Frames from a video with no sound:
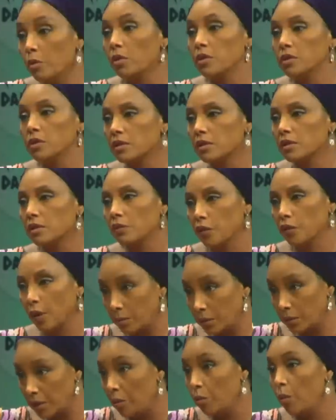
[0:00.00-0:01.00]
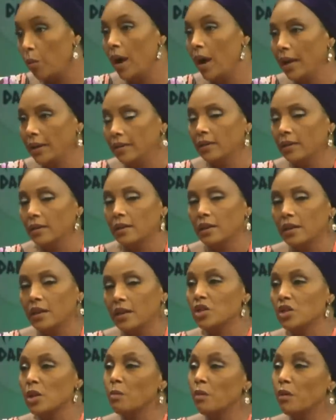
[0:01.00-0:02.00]
almost from day one
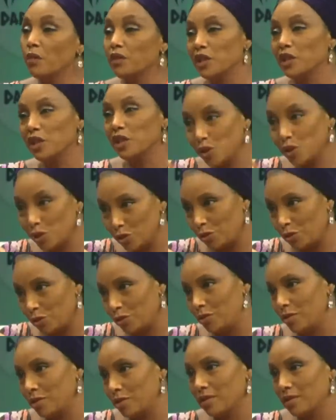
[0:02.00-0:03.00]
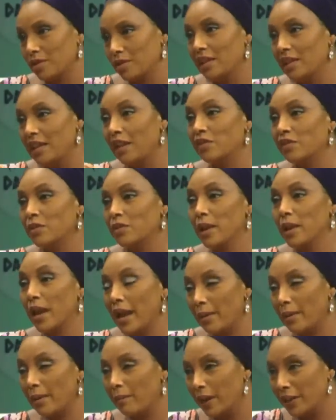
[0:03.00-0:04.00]
some of the issues left
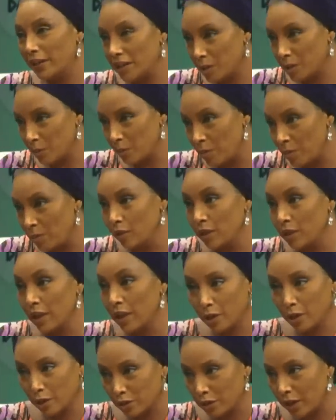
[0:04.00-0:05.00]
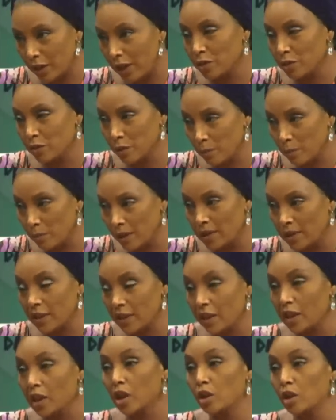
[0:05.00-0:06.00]
behind by these people that you're trying to
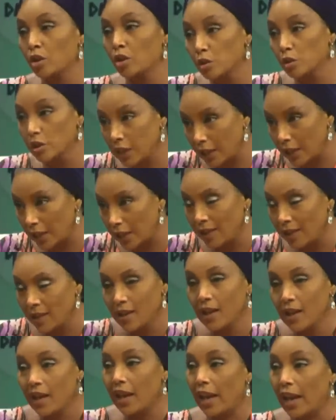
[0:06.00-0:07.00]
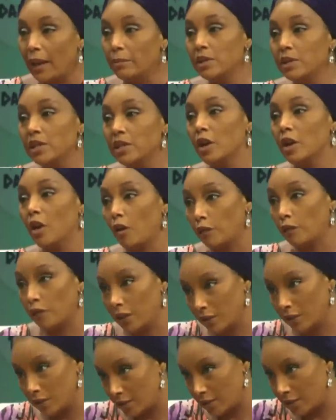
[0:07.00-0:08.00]
replace, including empty
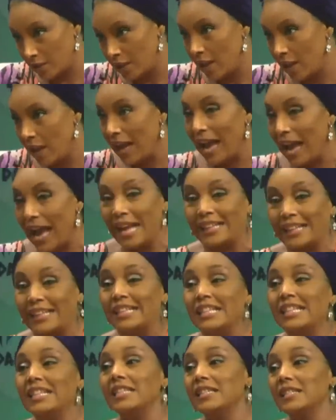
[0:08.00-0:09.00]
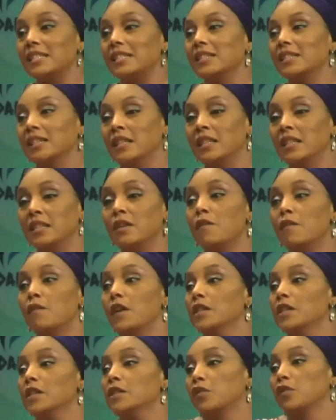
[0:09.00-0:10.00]
coffers, at least in
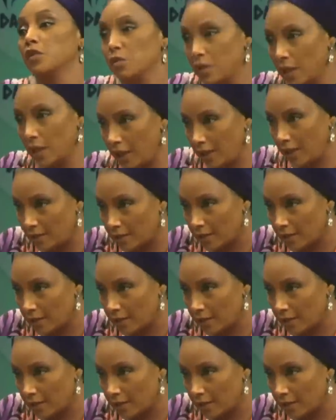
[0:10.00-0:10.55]
the first few